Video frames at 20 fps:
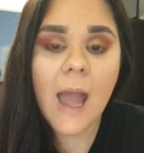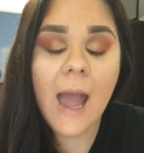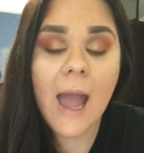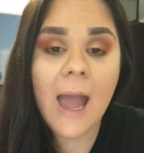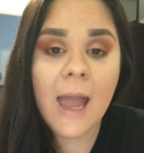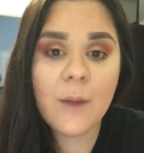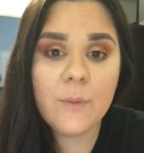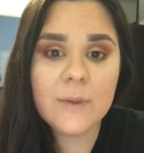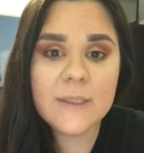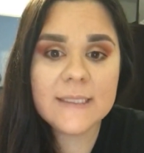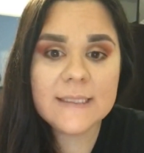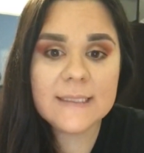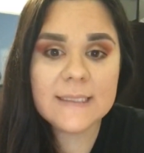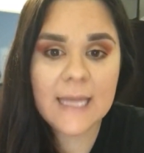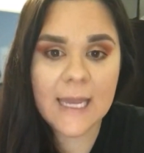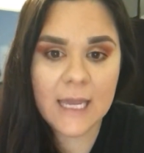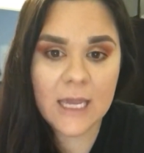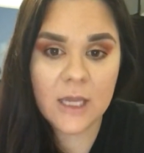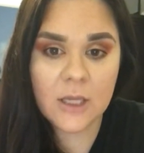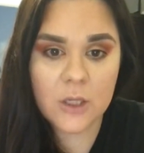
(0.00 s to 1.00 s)
I was
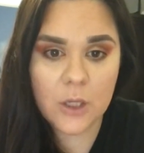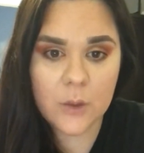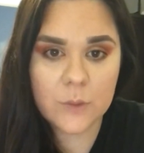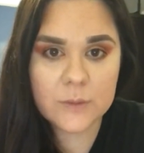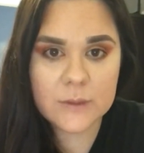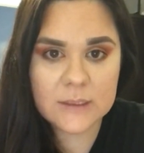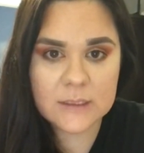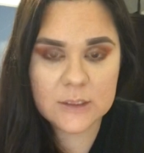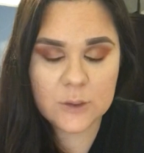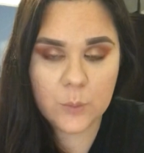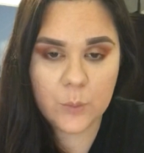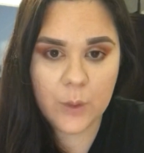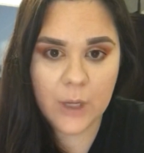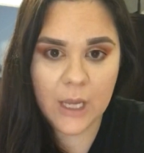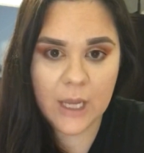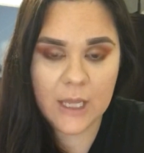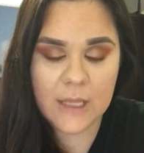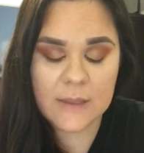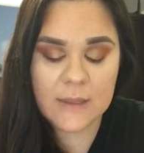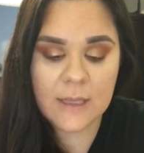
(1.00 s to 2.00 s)
diagnosed
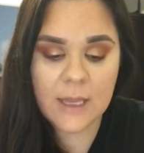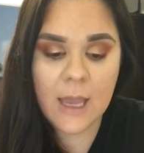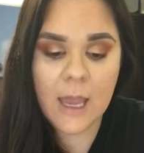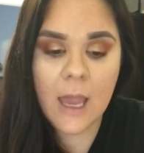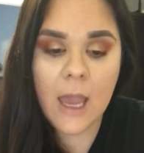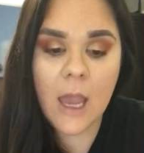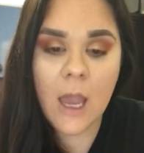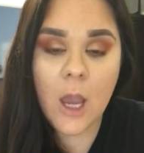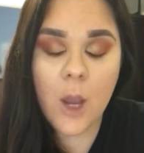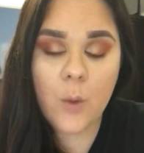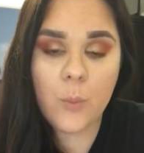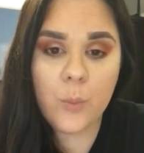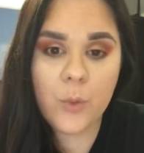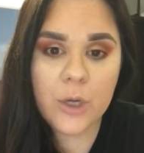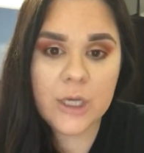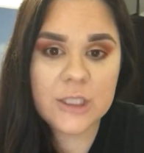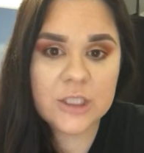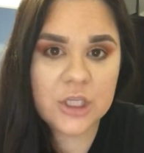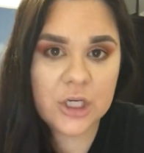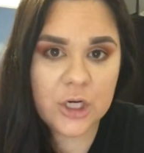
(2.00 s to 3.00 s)
with
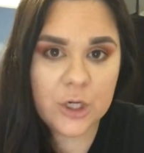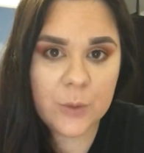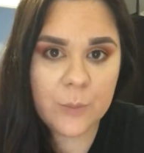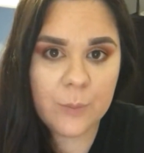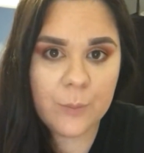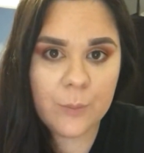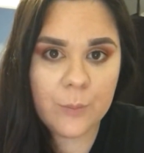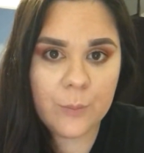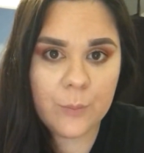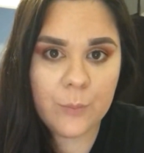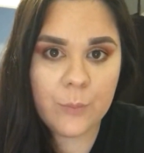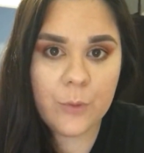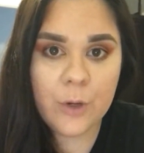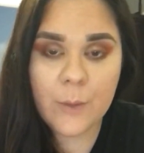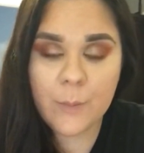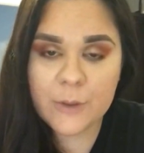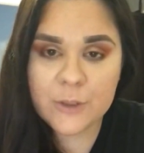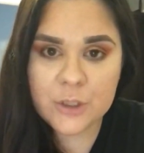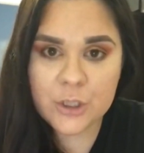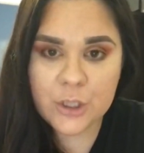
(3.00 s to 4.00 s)
preterm
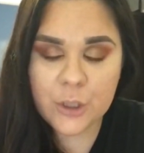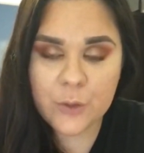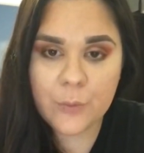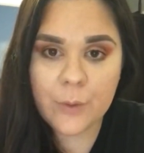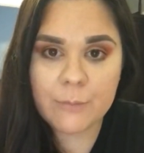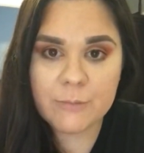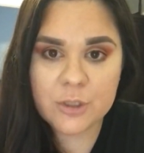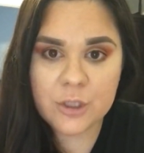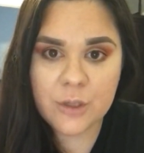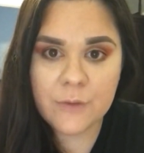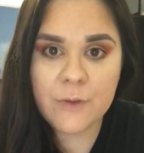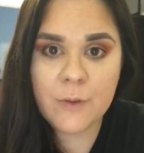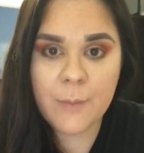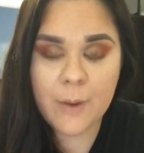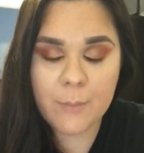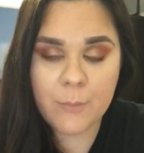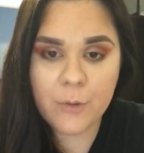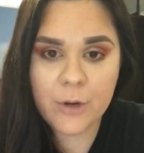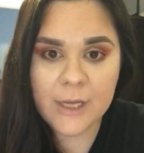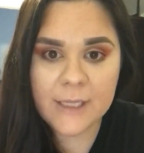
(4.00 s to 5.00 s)
premature rupture of the
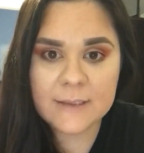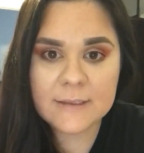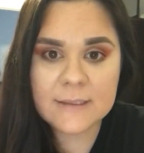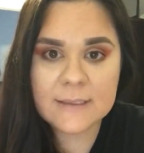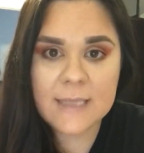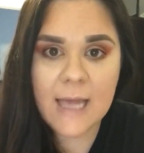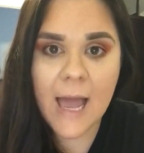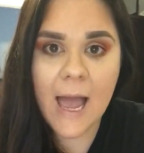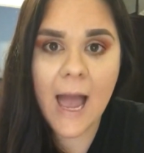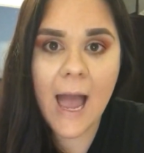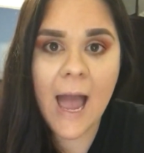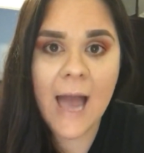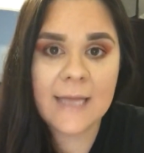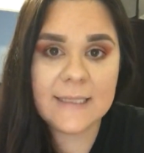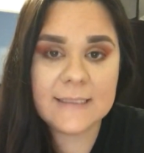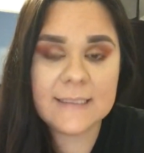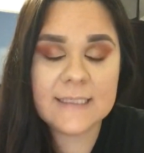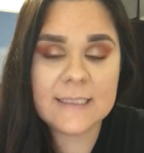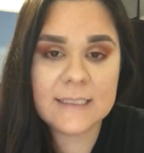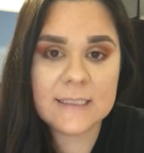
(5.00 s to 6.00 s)
membranes
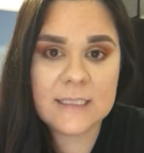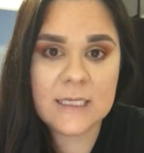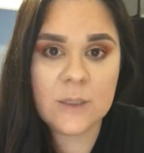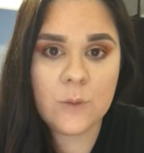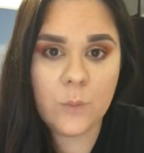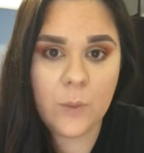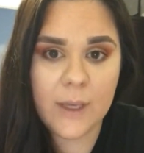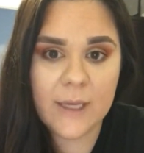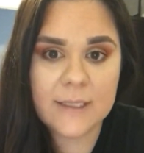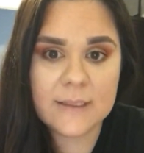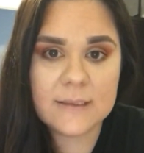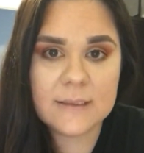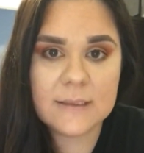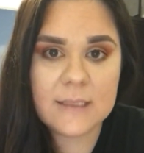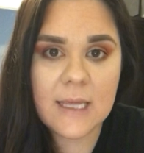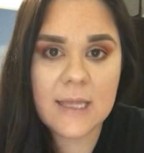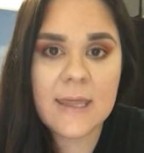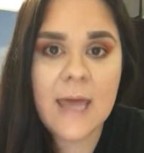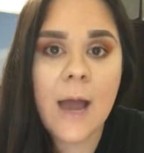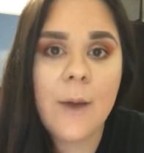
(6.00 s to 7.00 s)
at 16 weeks.
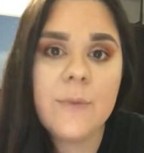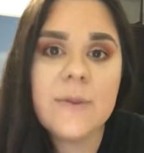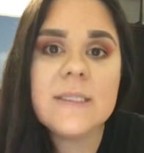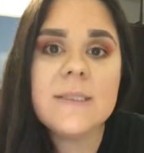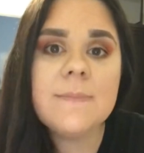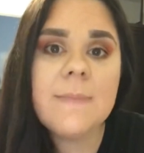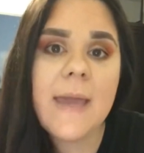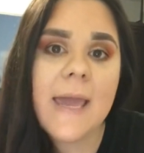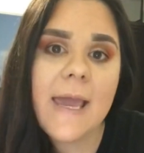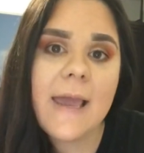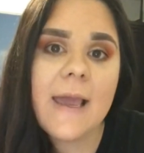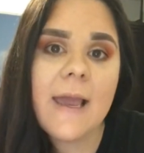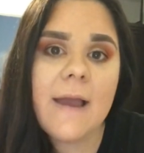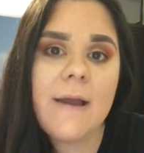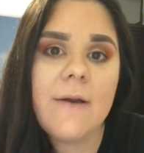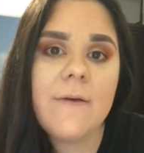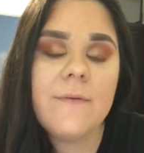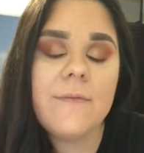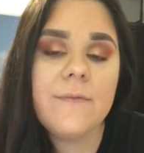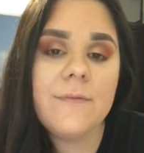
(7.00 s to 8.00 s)
That was May
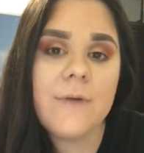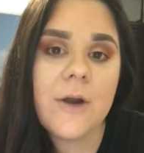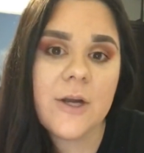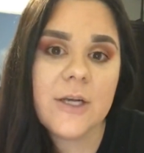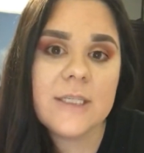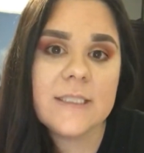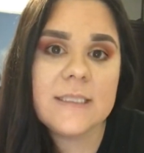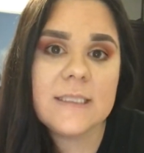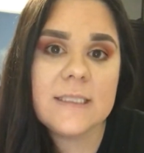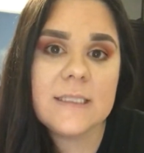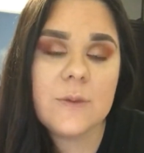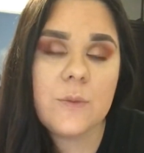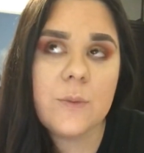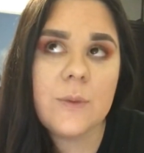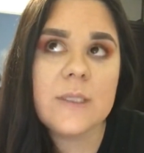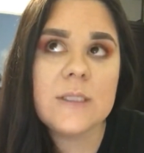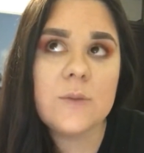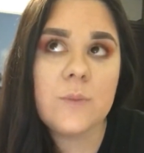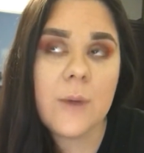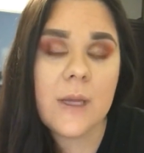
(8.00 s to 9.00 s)
1st,
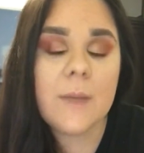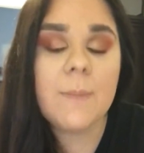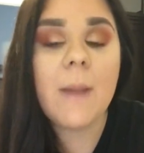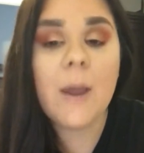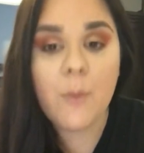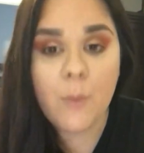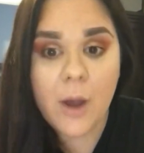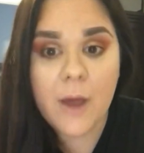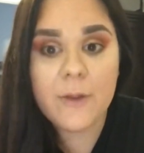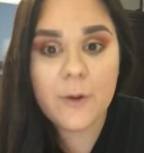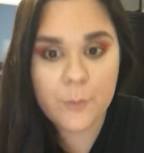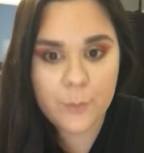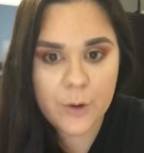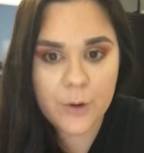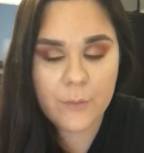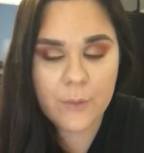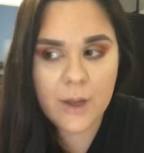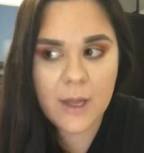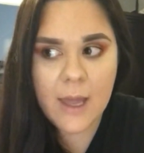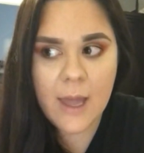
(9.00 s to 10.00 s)
was when my water
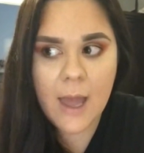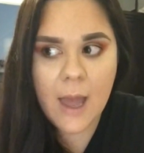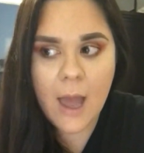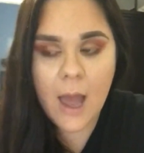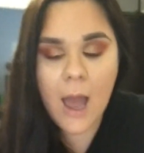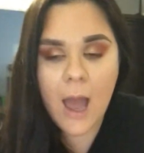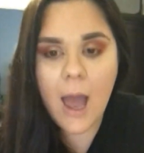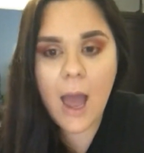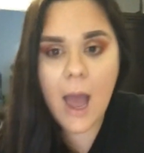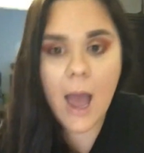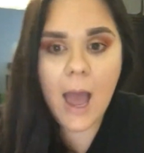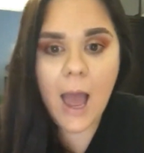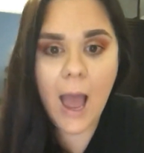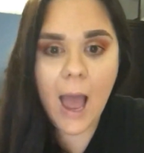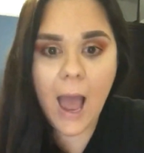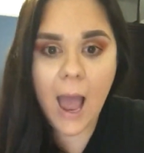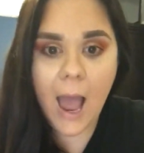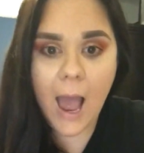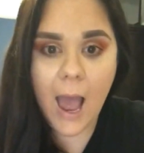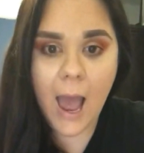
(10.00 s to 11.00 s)
broke.
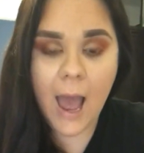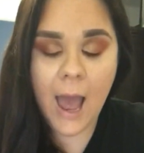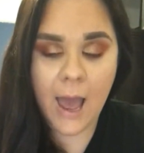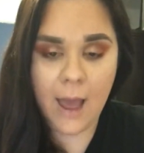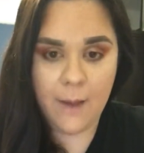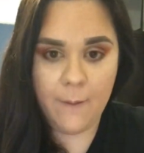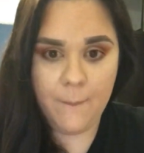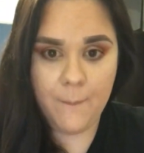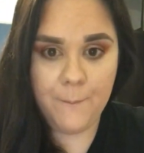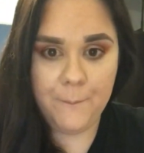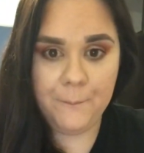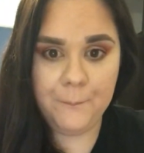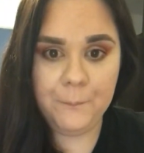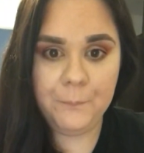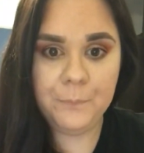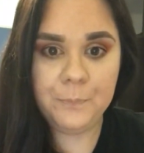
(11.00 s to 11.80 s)
Um,